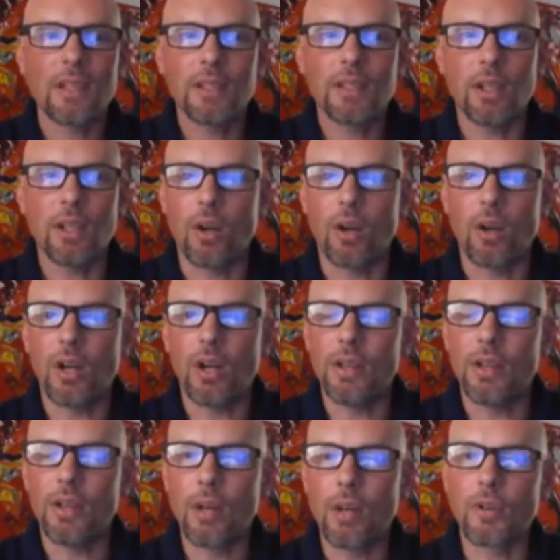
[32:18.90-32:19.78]
you know,
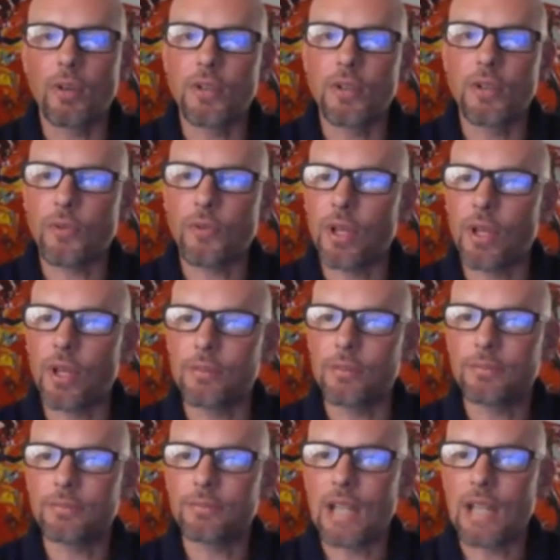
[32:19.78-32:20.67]
a number of
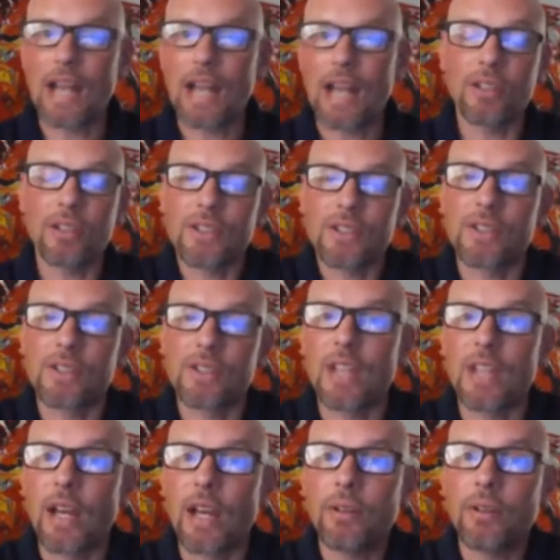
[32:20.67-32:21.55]
different atlases
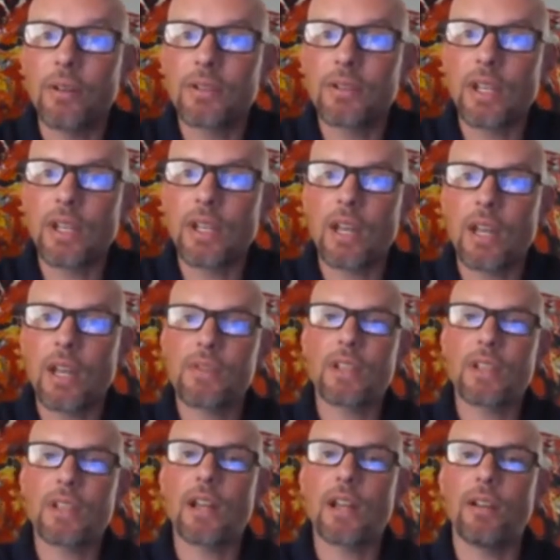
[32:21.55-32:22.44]
now that have
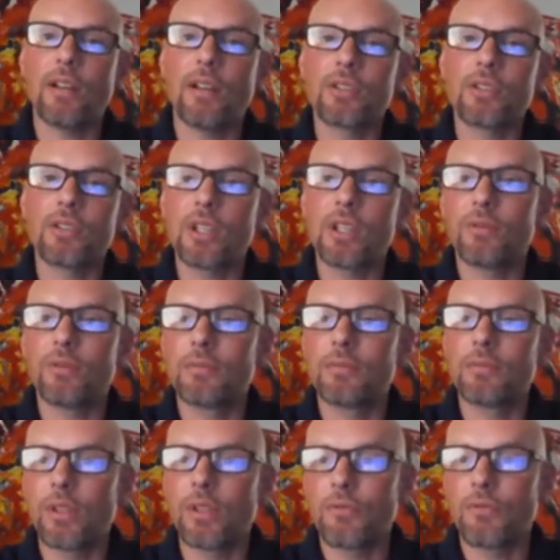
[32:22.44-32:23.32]
cytology,
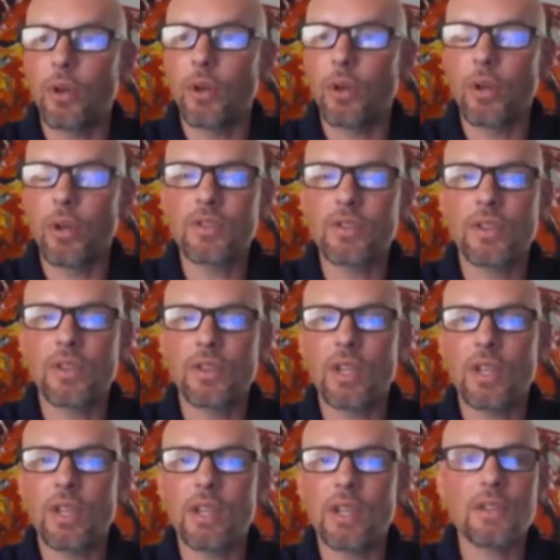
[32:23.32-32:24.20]
good photos and
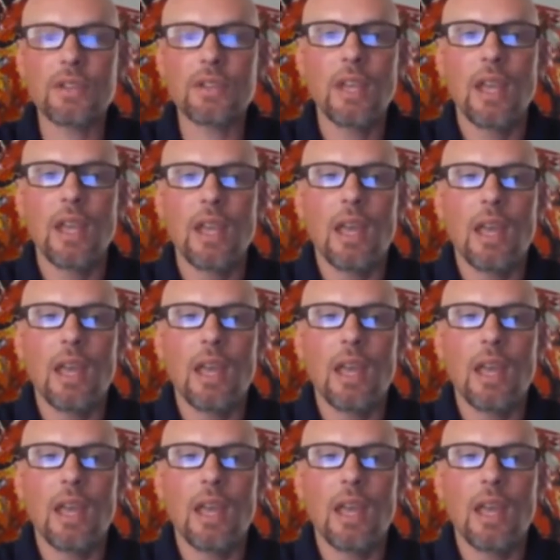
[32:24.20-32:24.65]
things.